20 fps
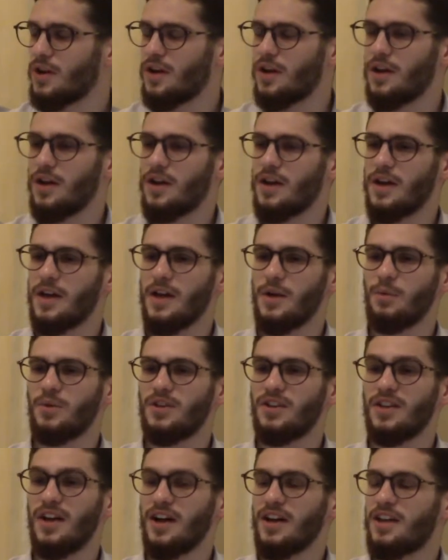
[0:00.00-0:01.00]
we
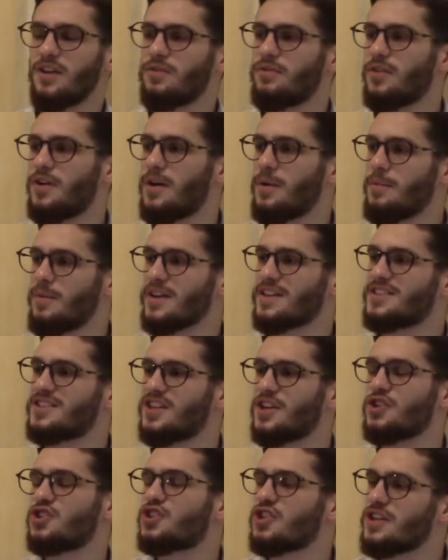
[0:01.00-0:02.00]
did not give him
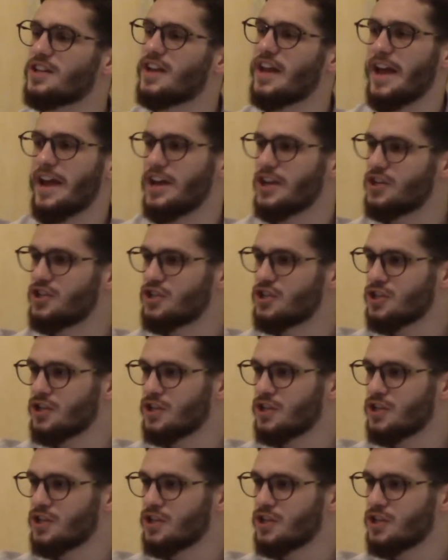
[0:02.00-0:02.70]
extension age